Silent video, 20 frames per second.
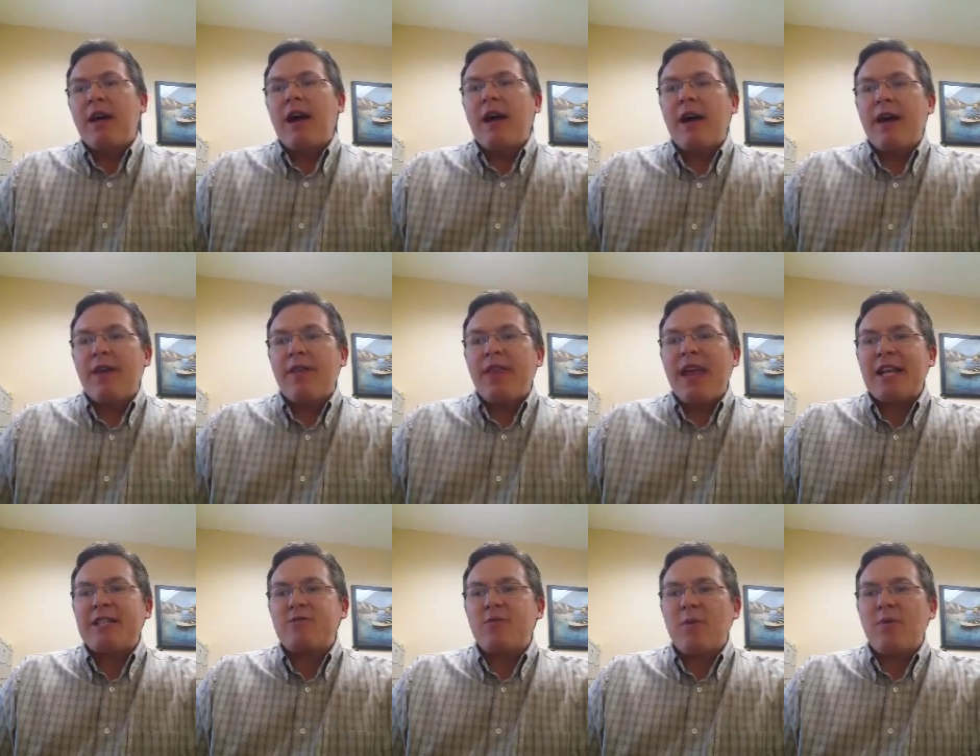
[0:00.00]
uh,
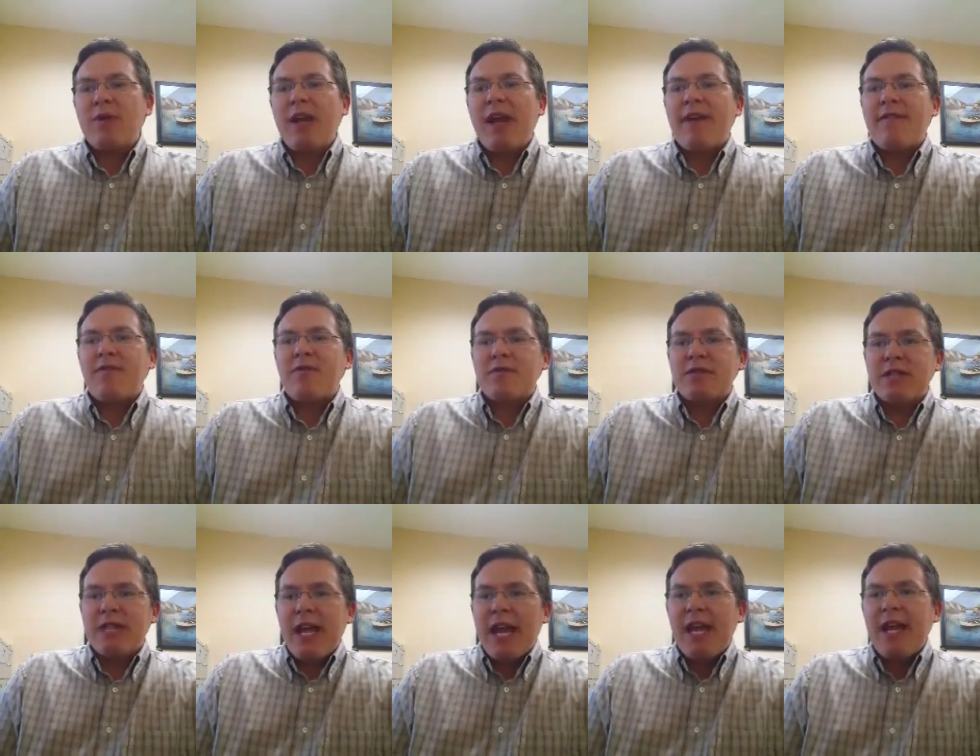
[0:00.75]
that's what we have for
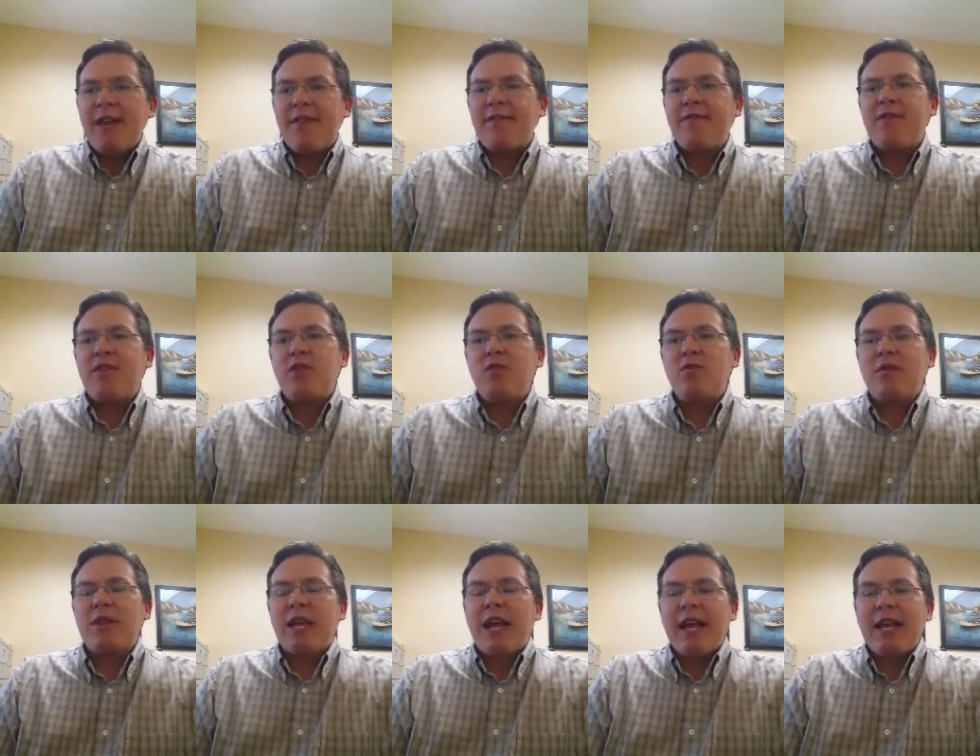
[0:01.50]
today. If
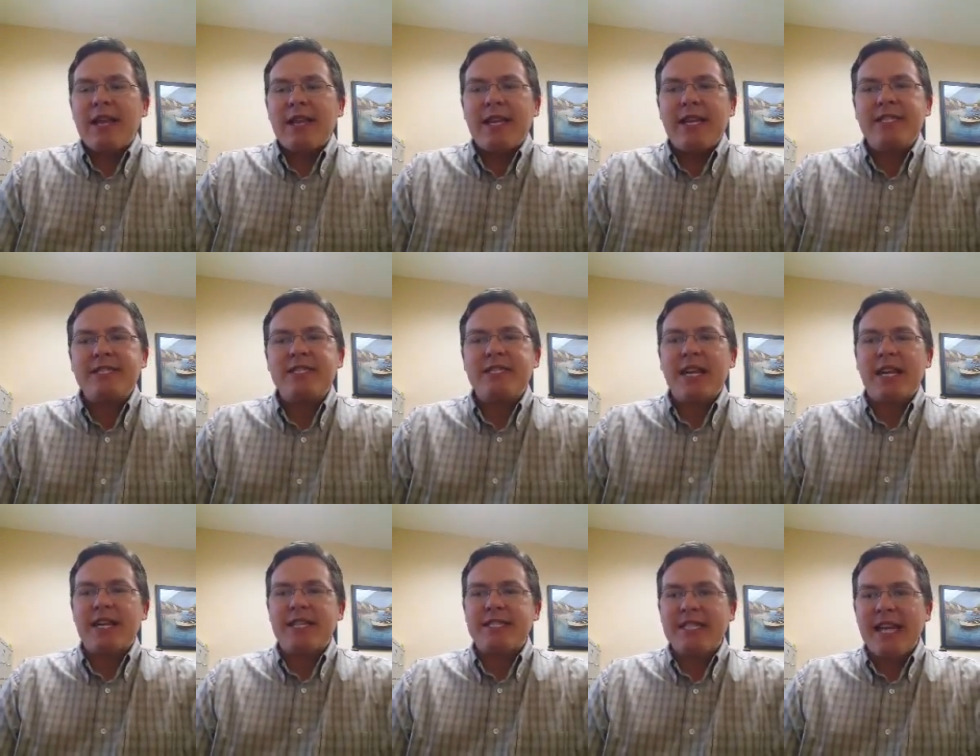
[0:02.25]
you like this,
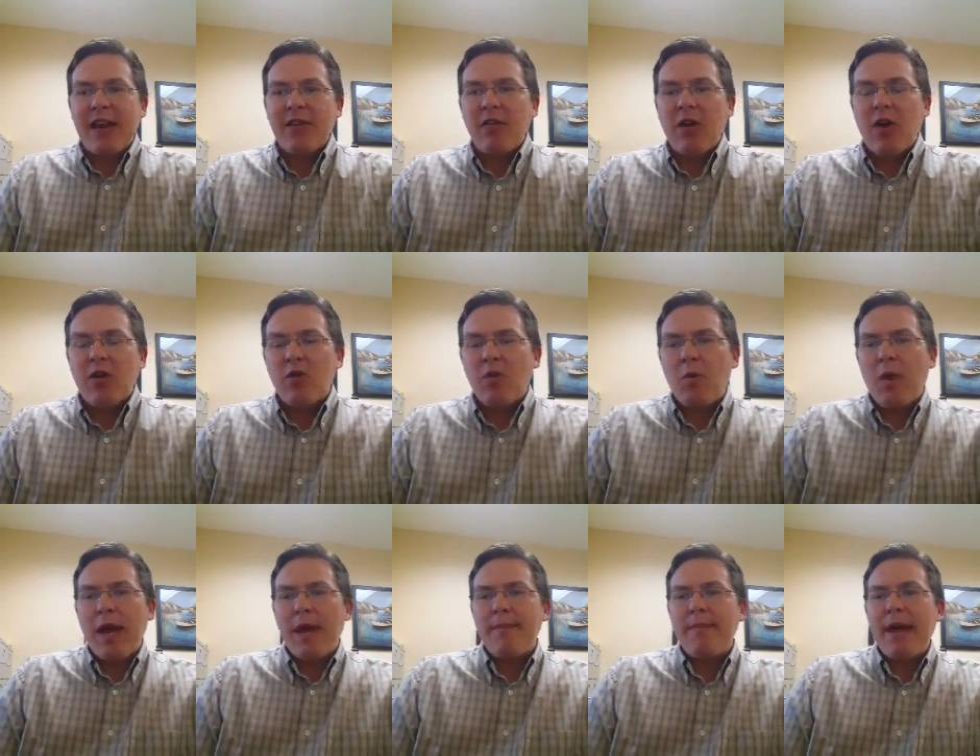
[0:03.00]
check us out on the
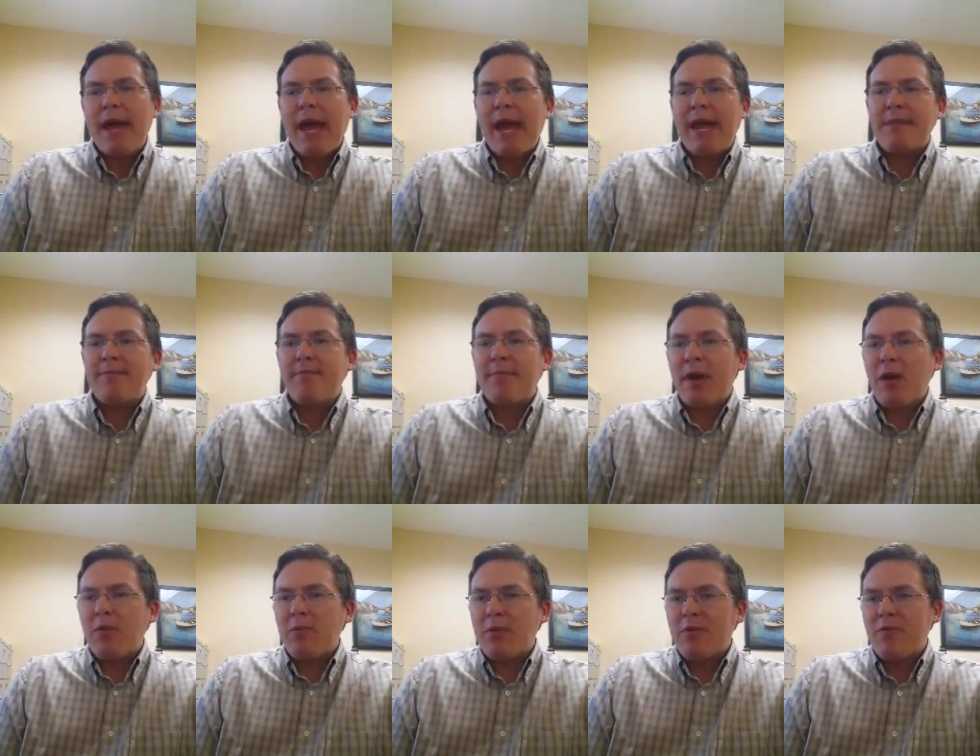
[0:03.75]
web at
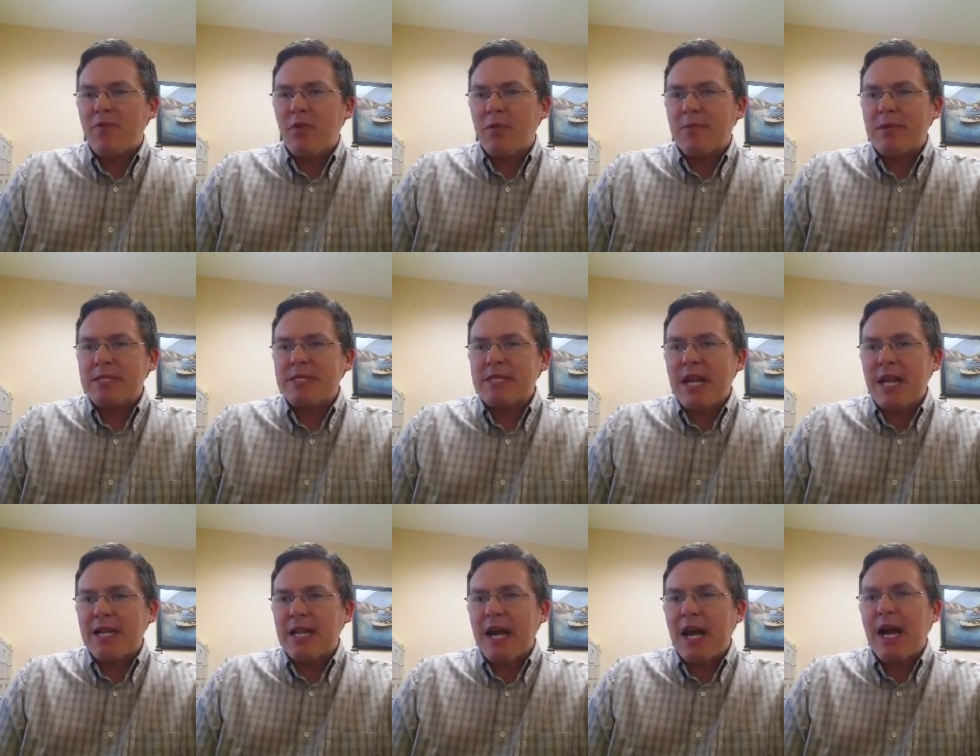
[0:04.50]

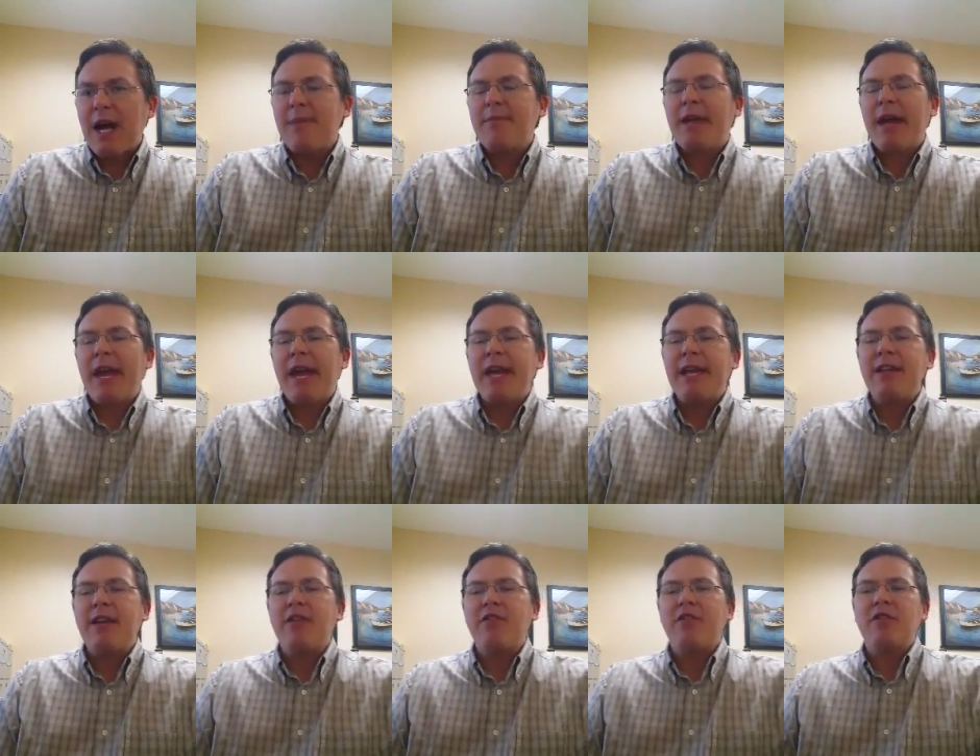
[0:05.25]
bellperformance.com
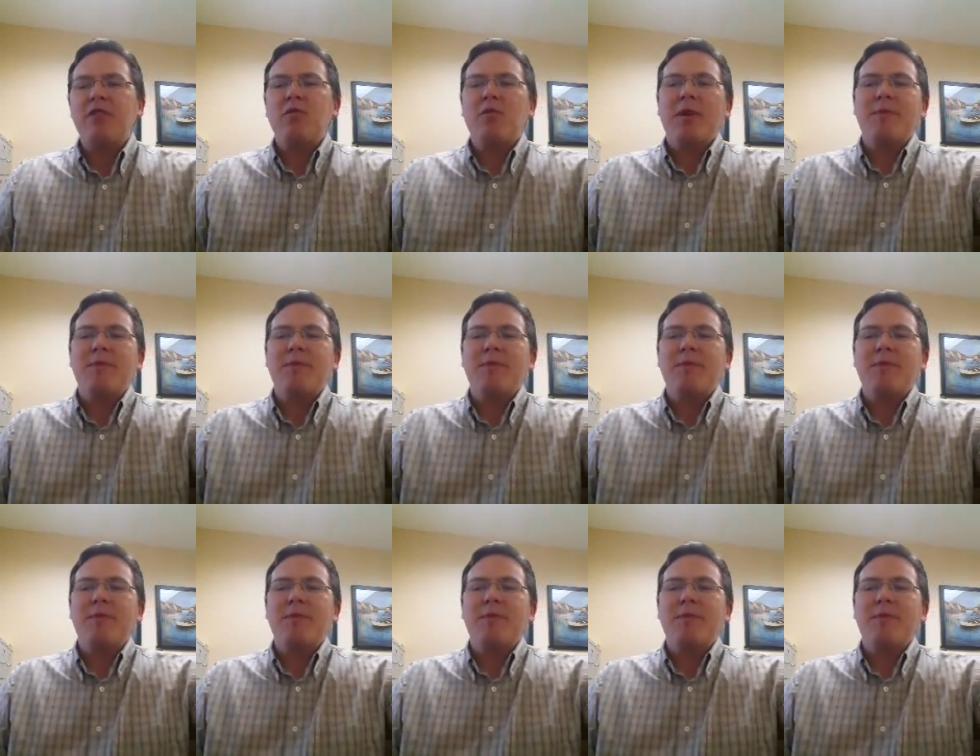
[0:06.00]
and our other